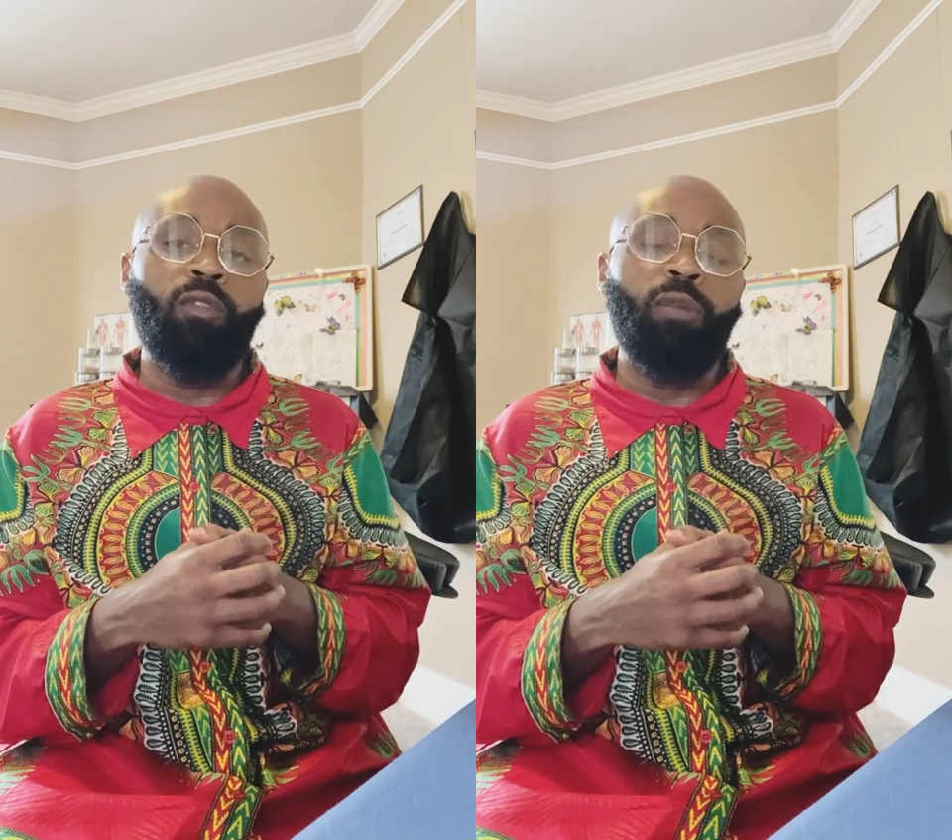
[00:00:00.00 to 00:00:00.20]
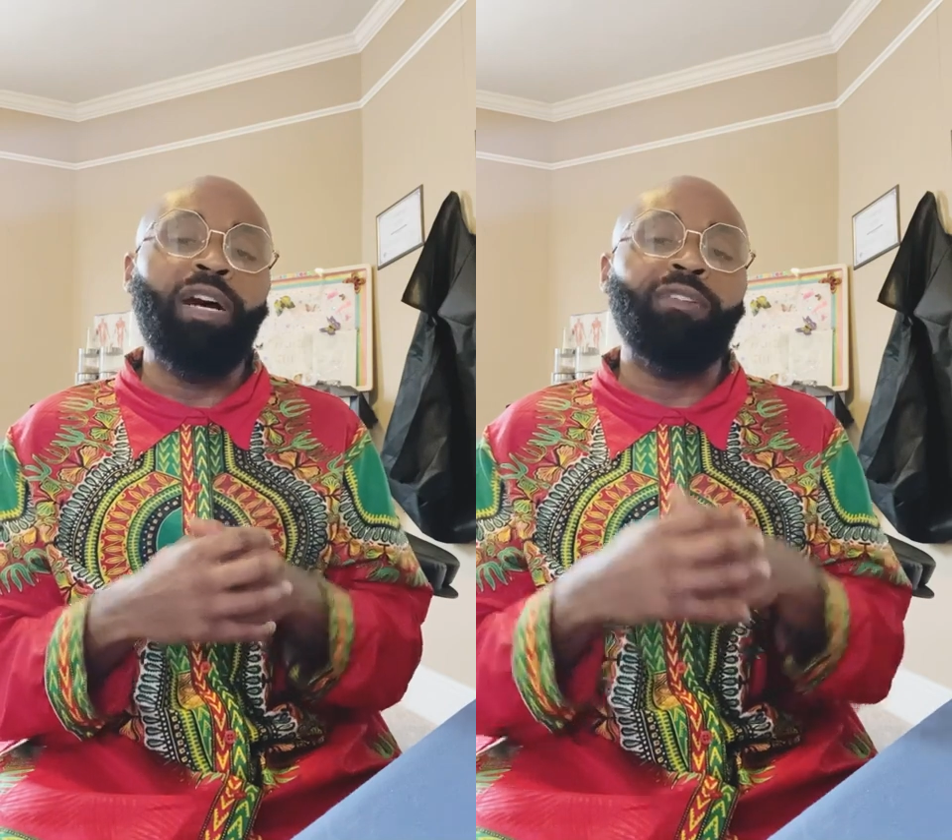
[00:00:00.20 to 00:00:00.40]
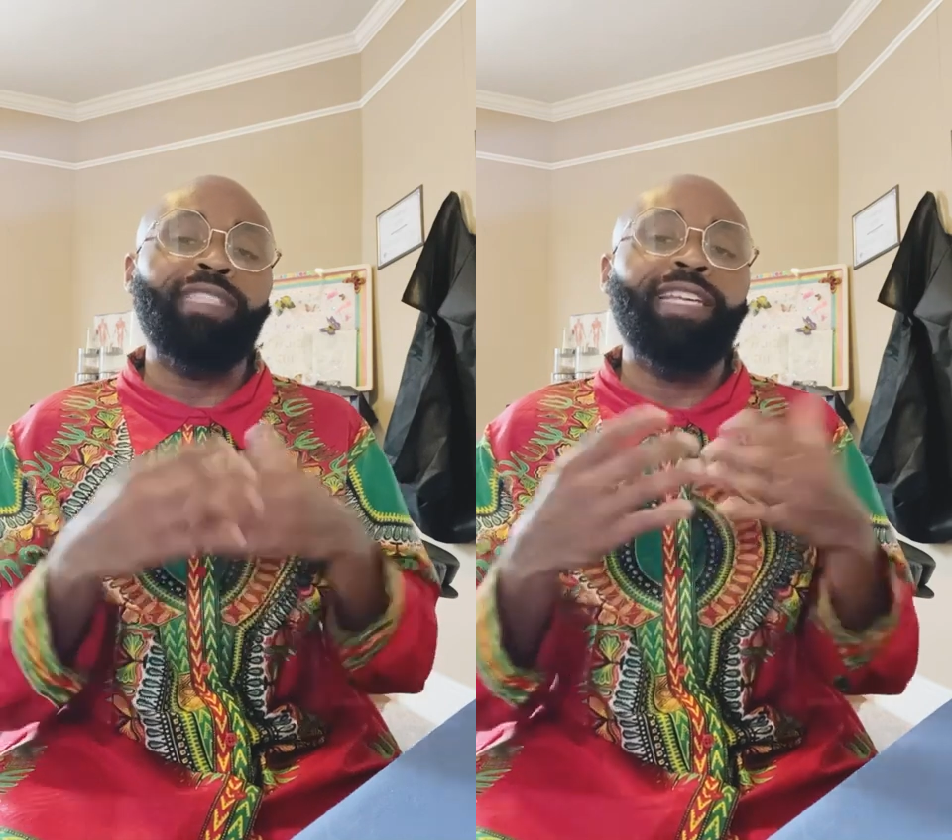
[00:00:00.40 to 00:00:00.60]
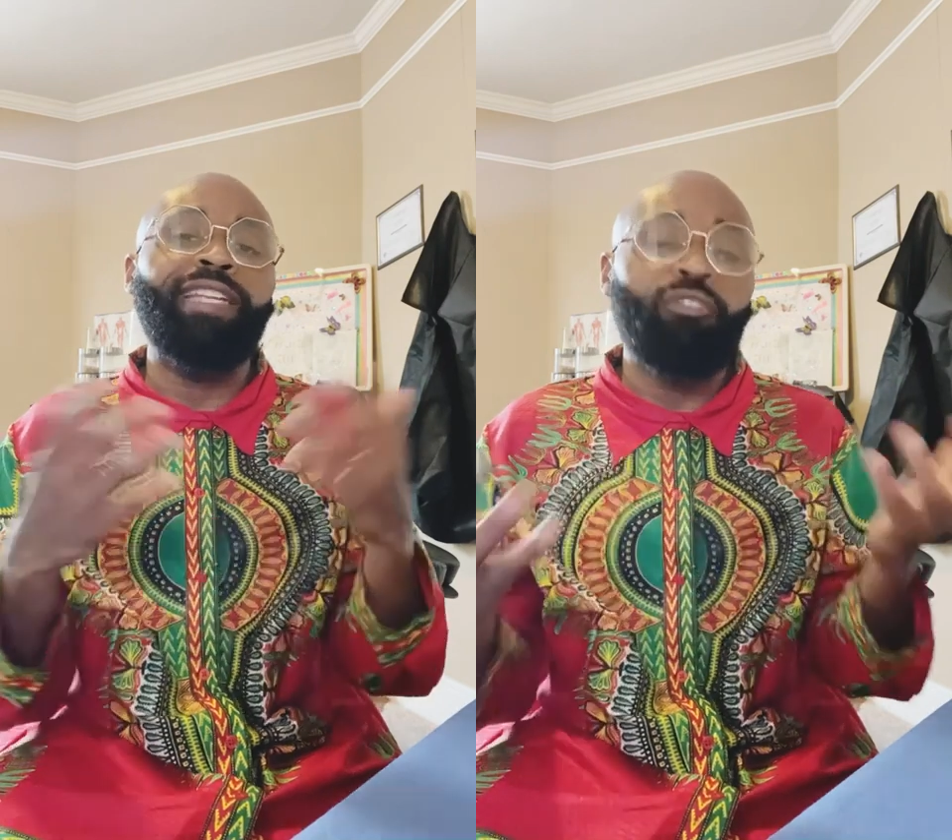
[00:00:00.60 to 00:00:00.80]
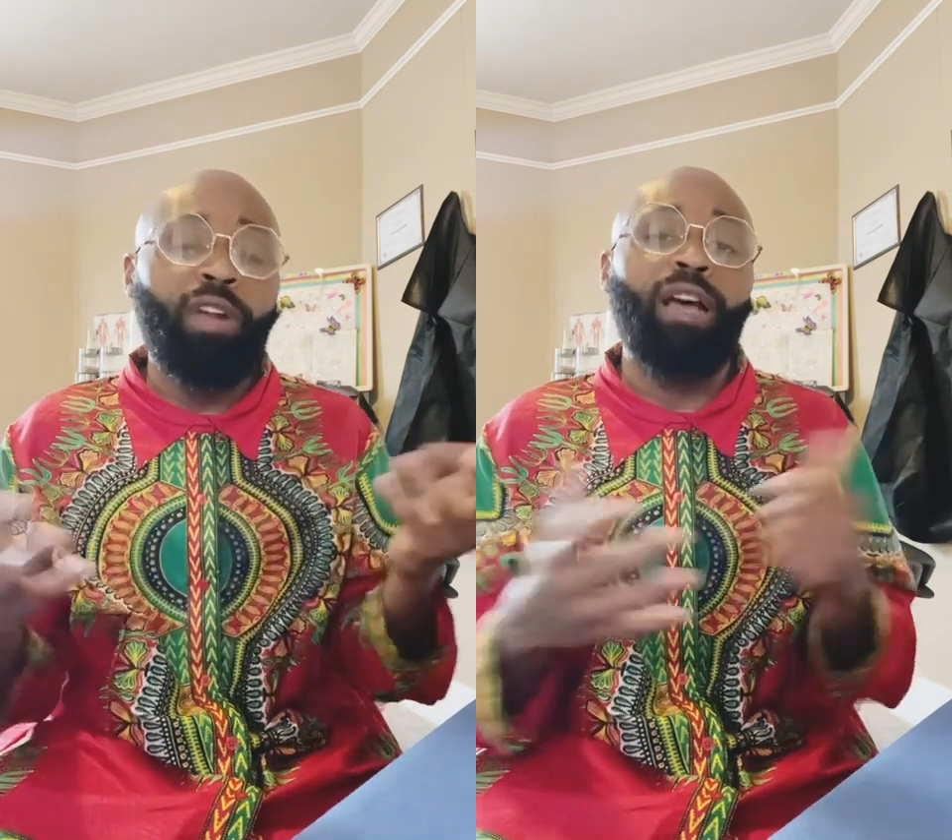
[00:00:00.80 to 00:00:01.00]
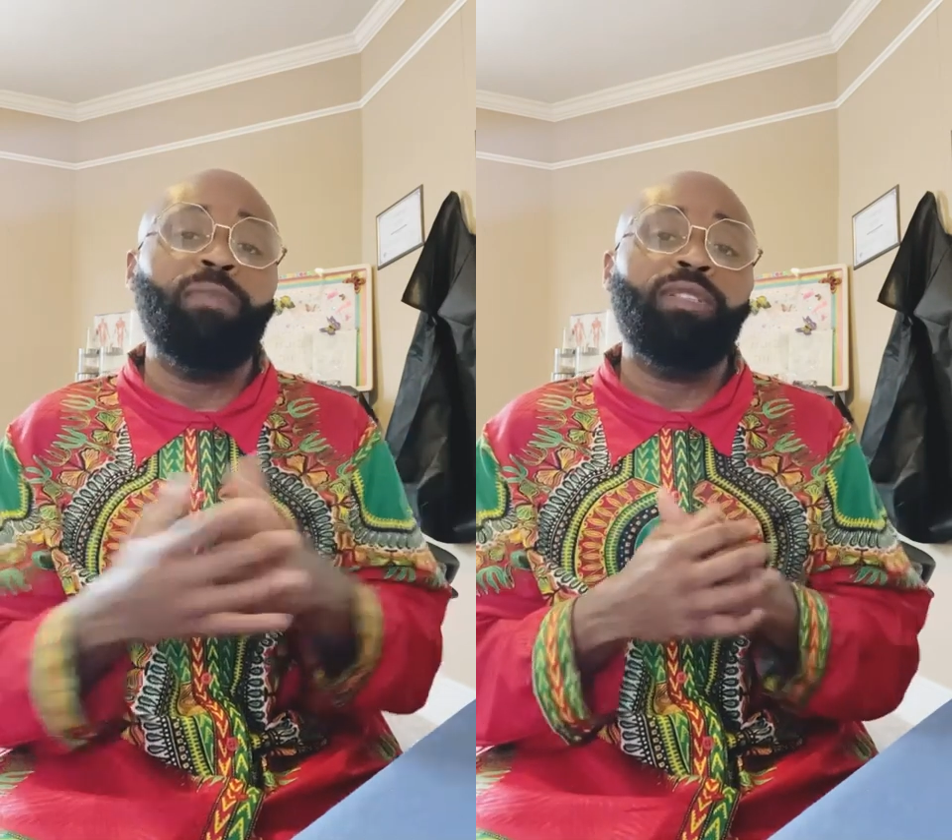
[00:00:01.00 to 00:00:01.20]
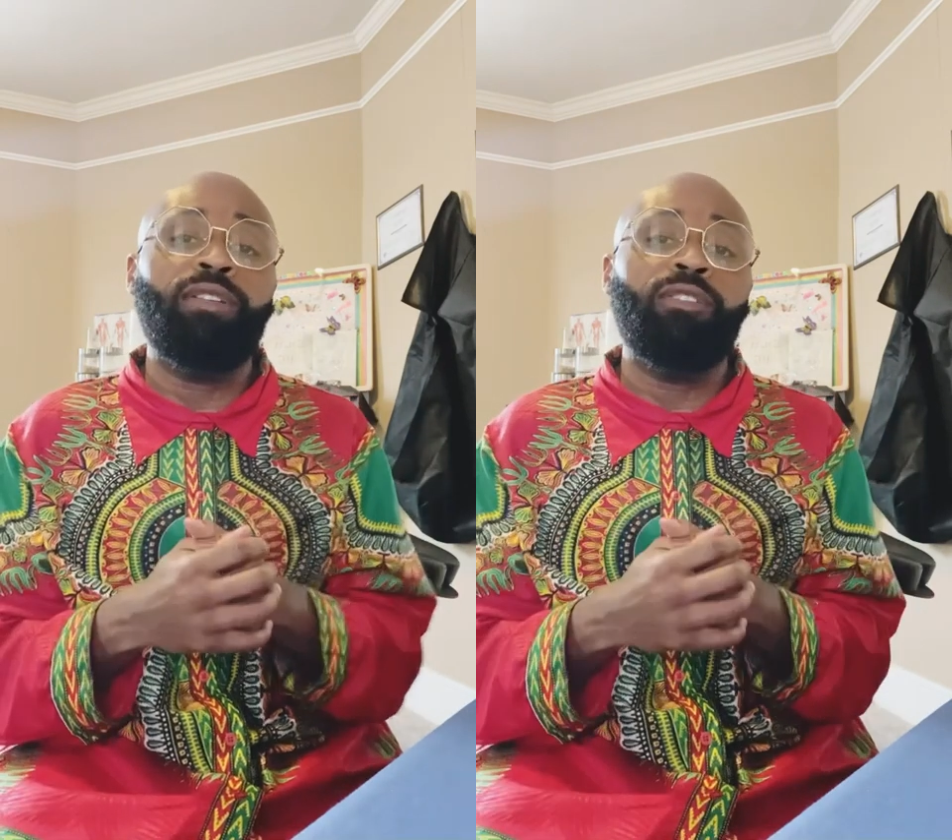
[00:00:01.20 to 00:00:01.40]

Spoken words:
about 10 drops